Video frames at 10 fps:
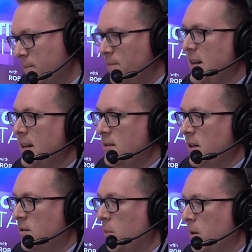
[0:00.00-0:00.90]
yes,
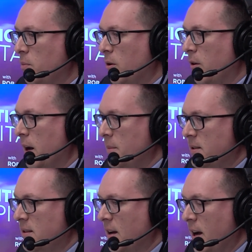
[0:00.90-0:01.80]
that's the way the program
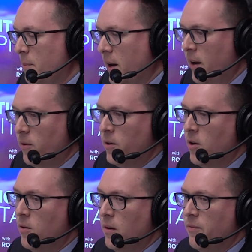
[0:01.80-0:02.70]
is designed, but I don't
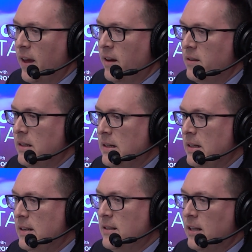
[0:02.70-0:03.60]
know if that
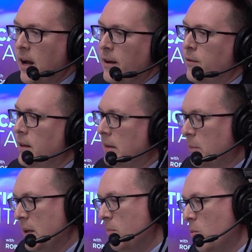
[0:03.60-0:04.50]
is the kind of thing
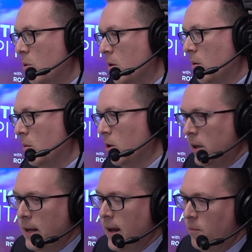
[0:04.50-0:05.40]
that people were
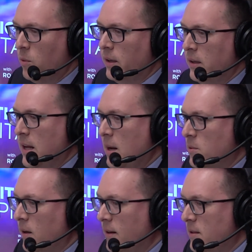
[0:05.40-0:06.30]
looking at when it
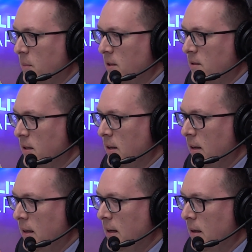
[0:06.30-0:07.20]
came to ICBC
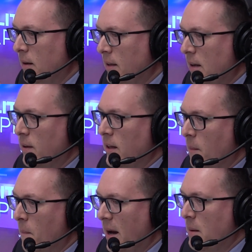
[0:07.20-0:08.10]
giving
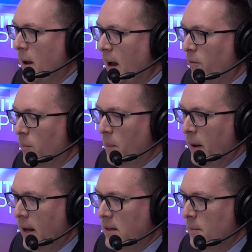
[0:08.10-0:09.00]
them money back from the
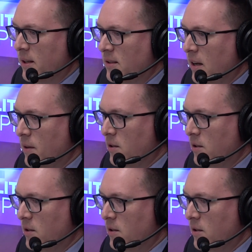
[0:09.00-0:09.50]
pandemic savings.